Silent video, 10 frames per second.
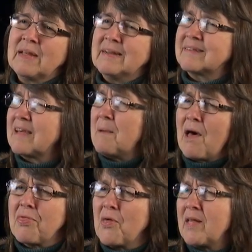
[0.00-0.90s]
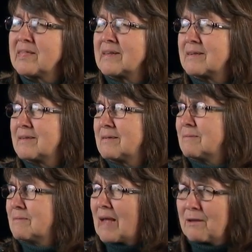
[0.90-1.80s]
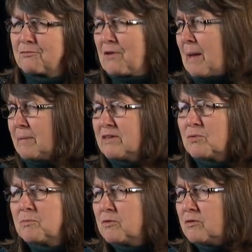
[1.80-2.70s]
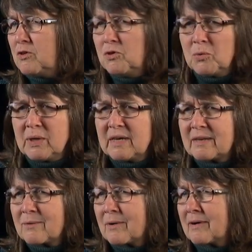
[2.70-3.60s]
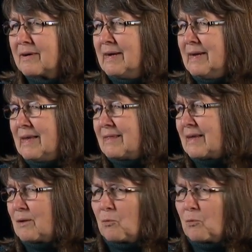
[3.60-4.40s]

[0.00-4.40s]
somehow thought that kind of families would do it, or that it